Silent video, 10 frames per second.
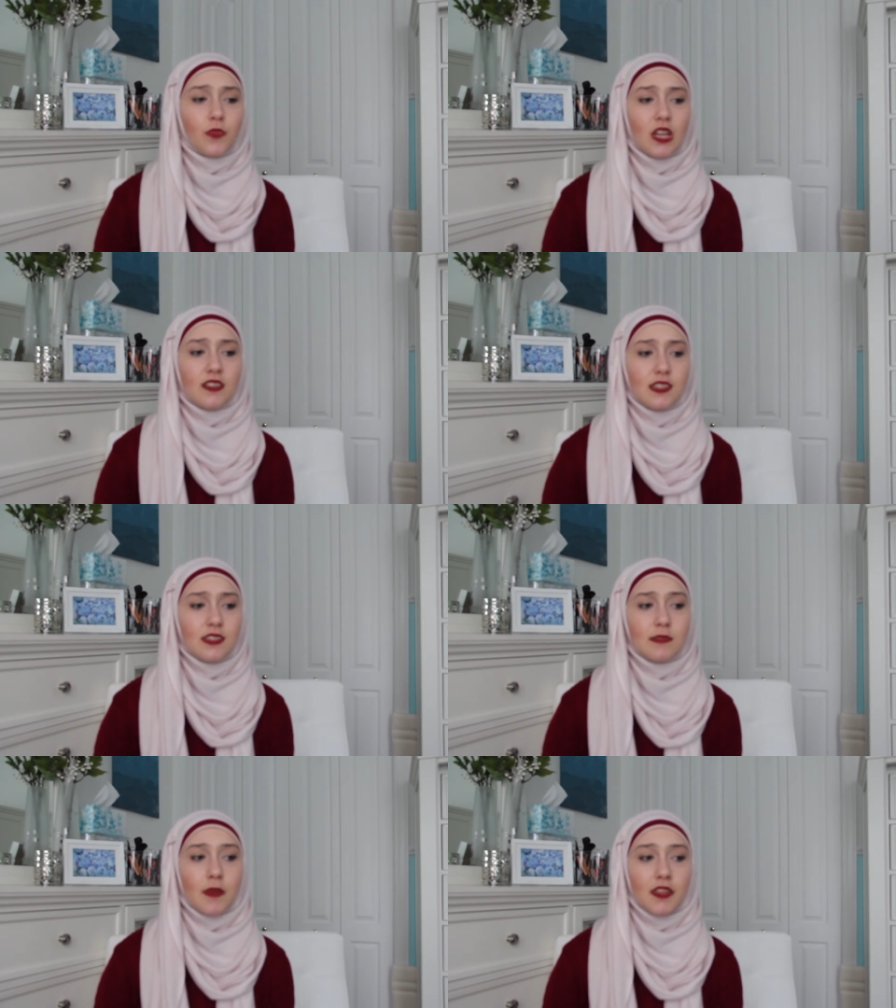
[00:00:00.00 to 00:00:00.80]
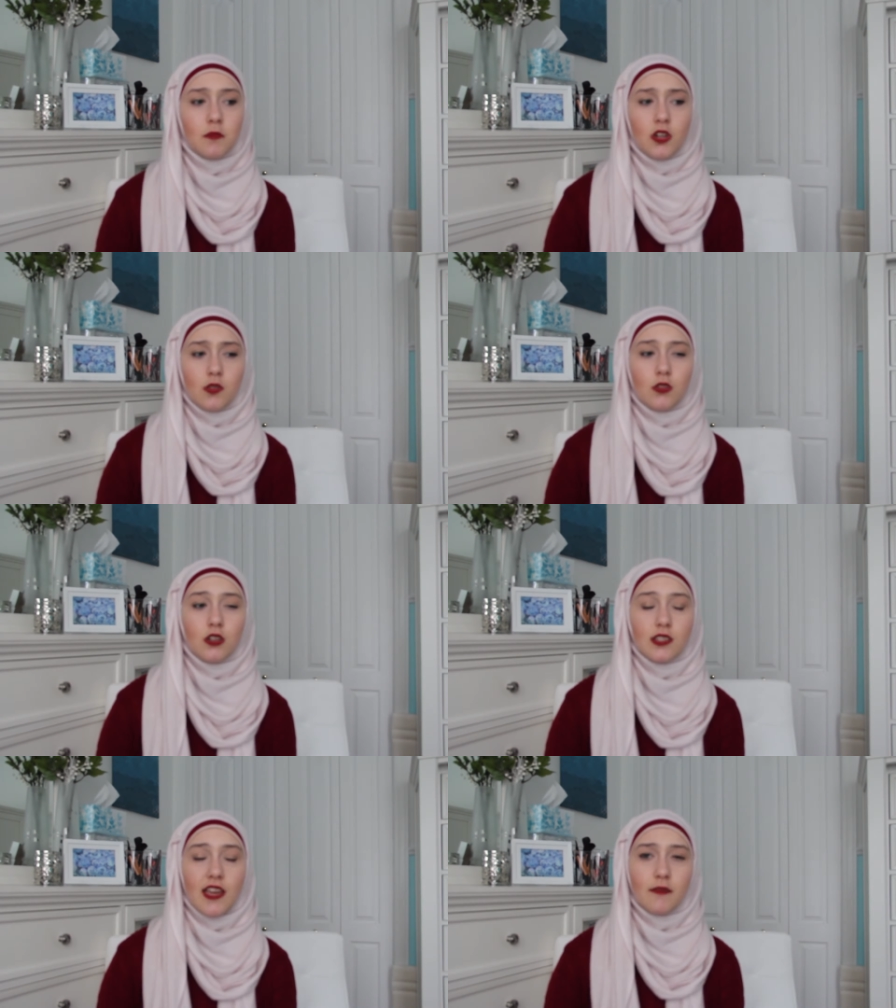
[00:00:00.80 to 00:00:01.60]
Since Bath & Body
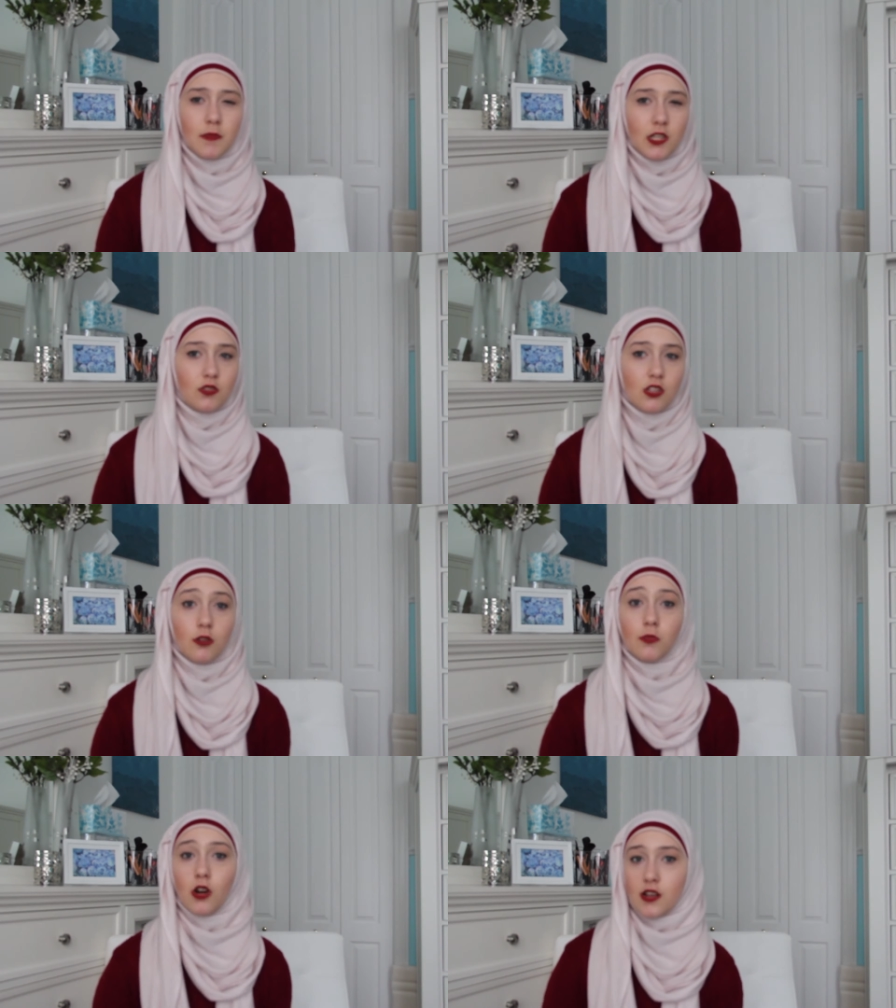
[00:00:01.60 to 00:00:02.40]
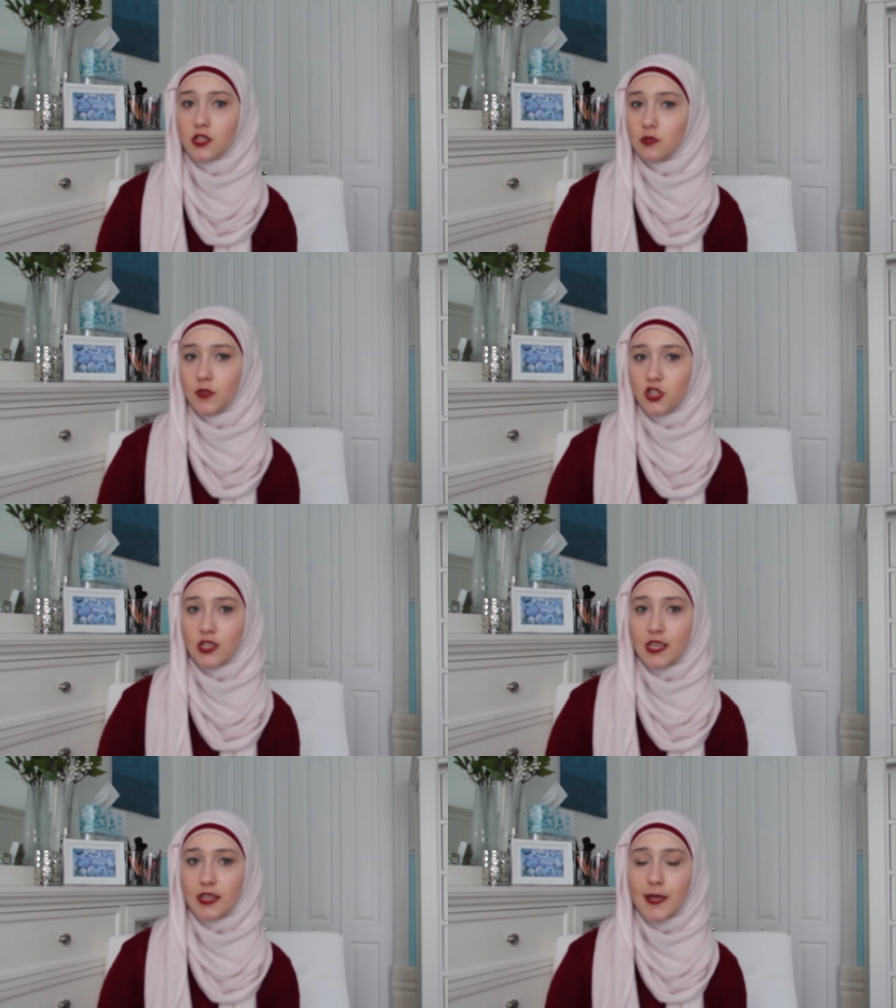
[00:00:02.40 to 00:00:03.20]
Works, I haven't been using their products too much
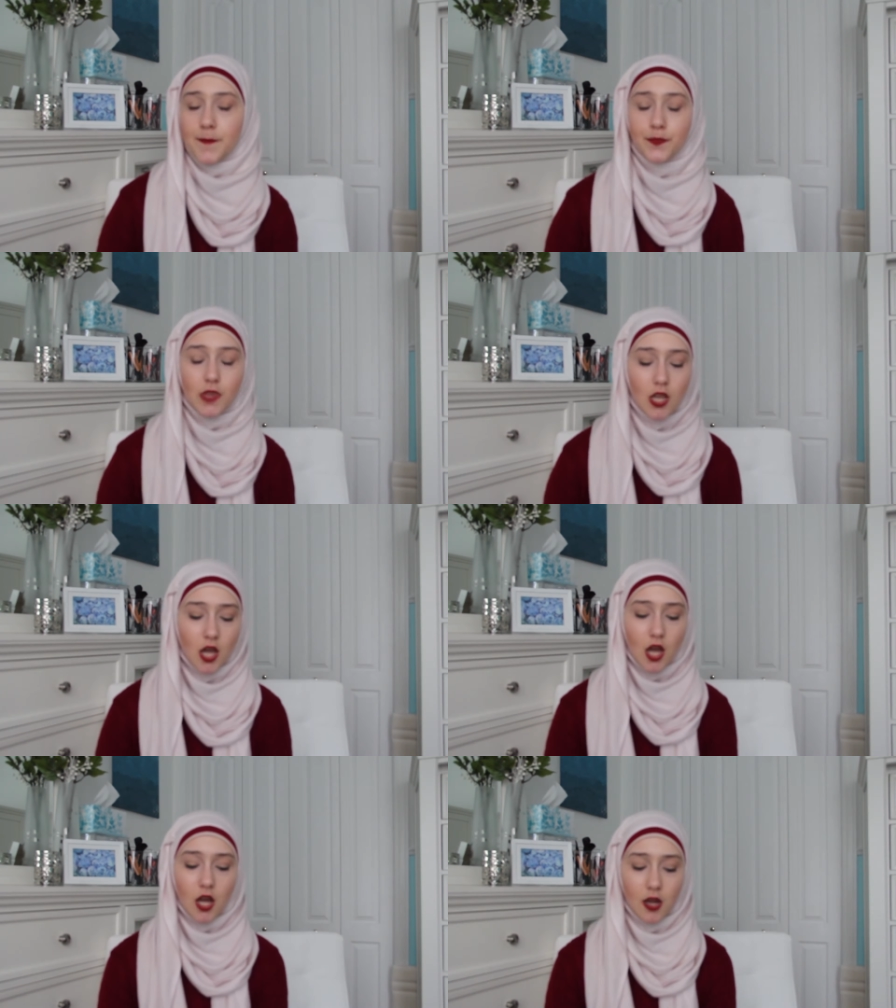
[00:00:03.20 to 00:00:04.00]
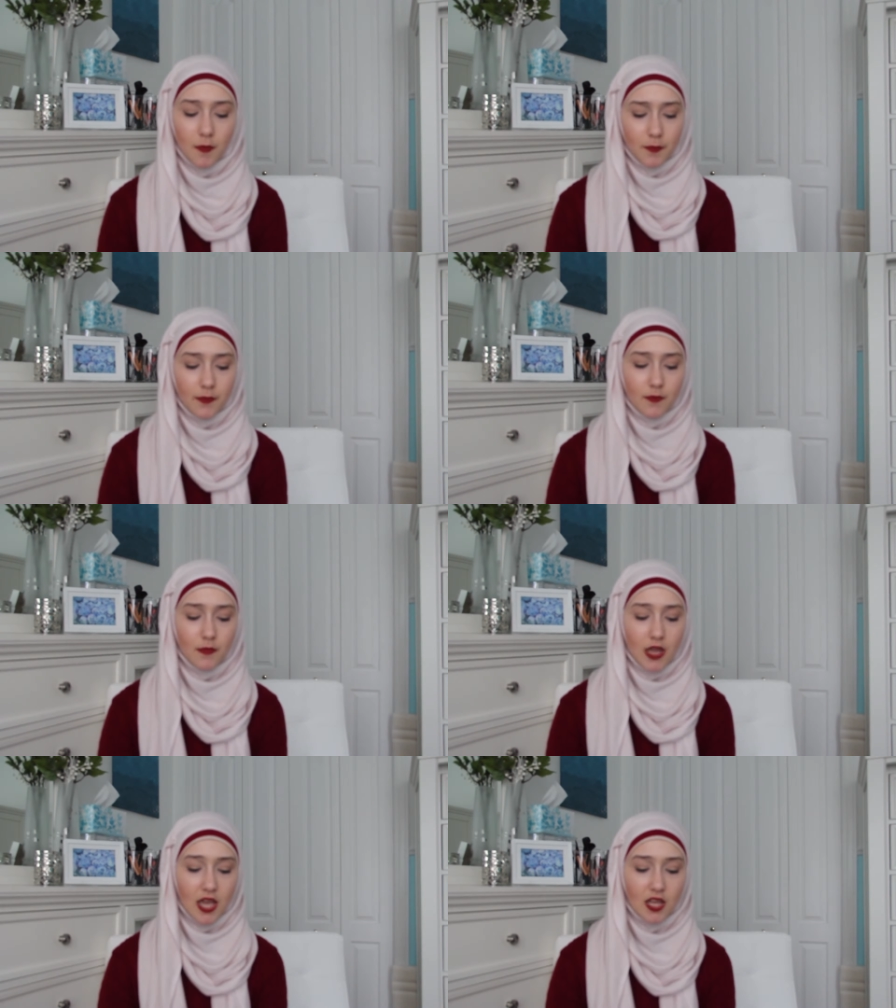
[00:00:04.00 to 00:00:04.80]
lately,
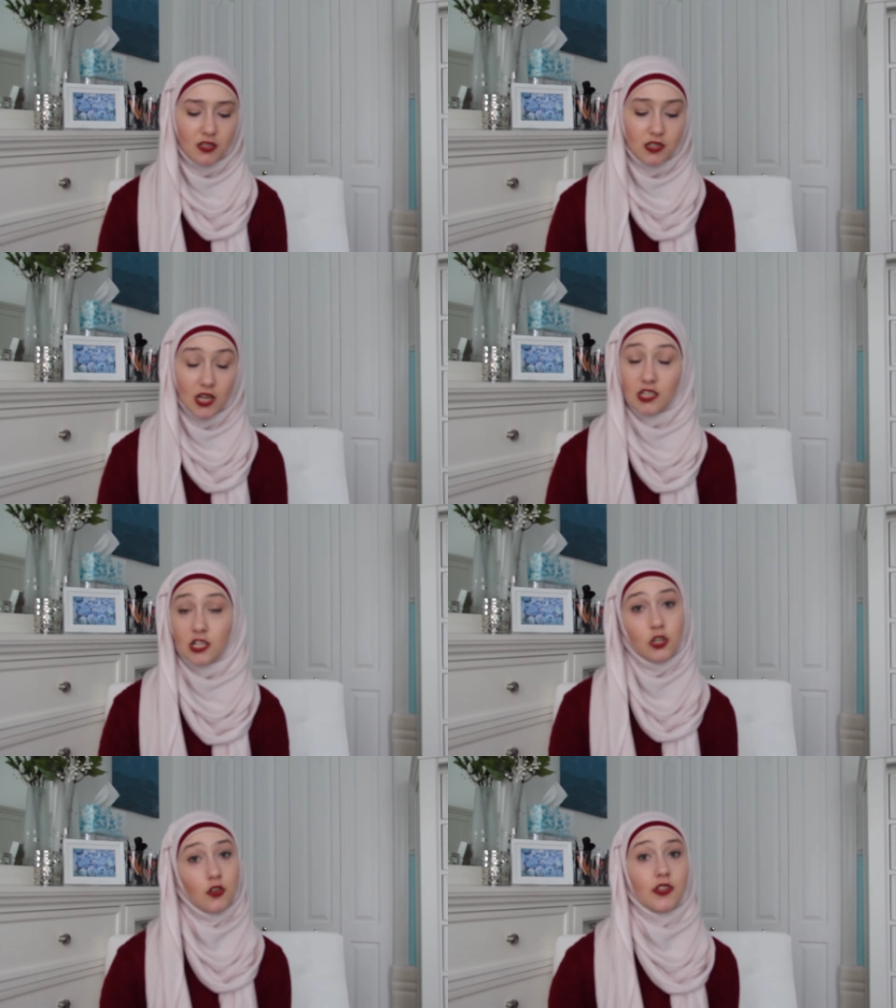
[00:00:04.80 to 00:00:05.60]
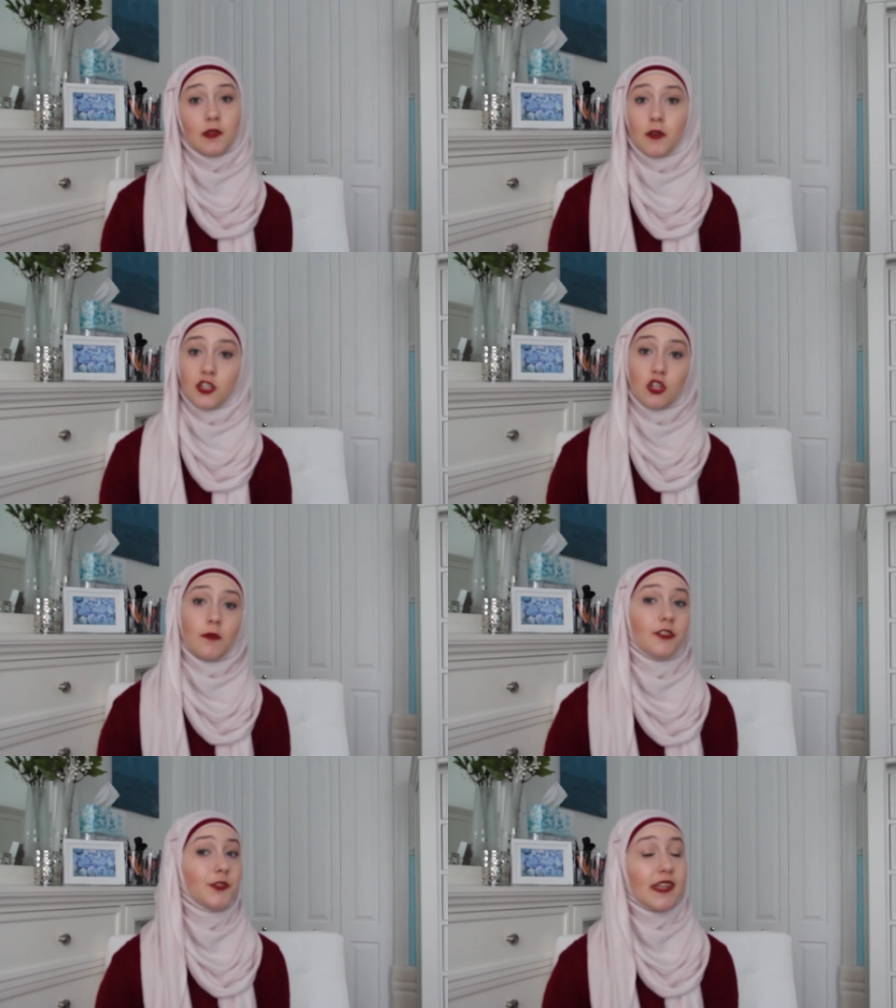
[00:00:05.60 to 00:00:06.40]
and I didn't know that the Body Shop
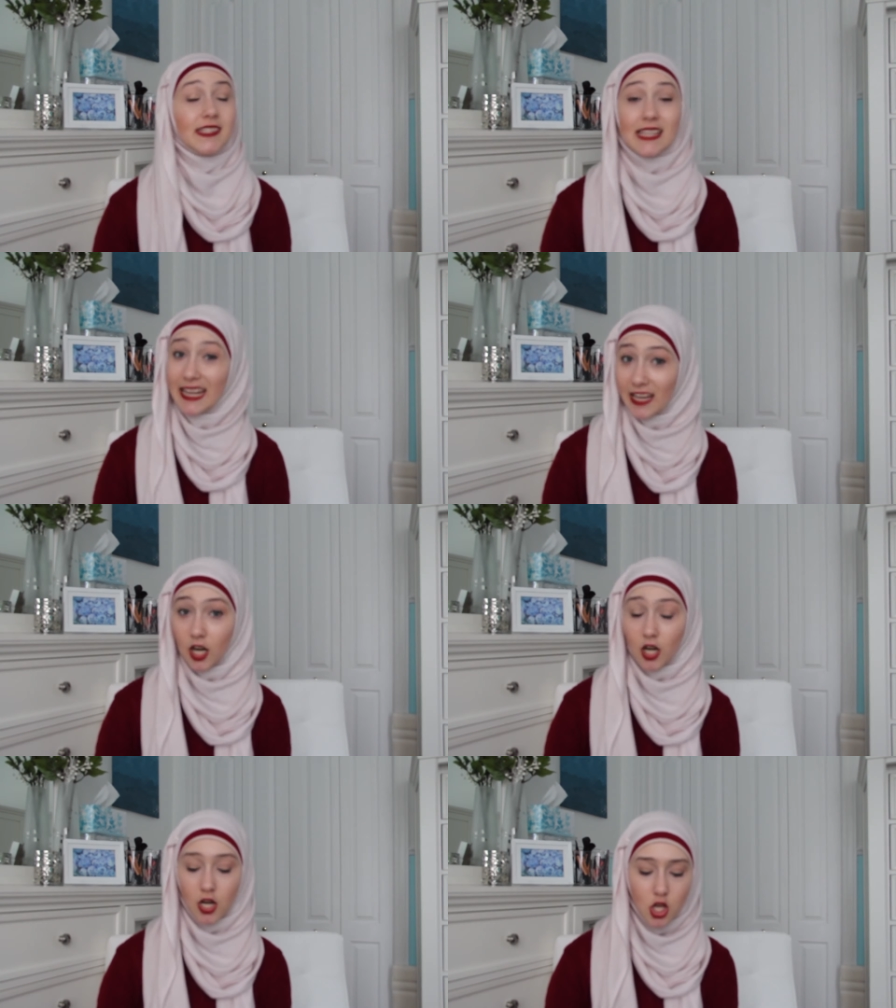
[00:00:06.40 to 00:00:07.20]
also had skincare.